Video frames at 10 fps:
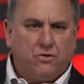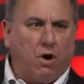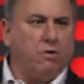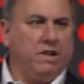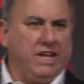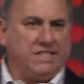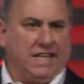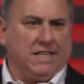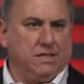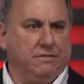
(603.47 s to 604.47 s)
totally
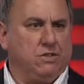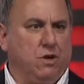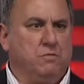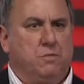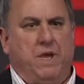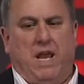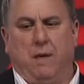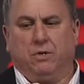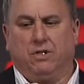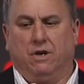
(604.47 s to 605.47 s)
extensive in terms of being
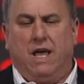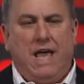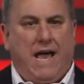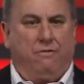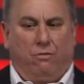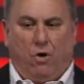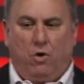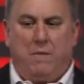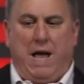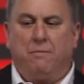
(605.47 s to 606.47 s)
able to have a
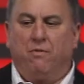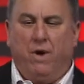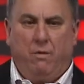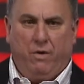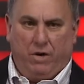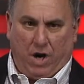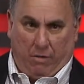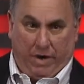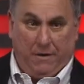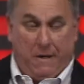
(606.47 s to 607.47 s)
roadmap of where we were going.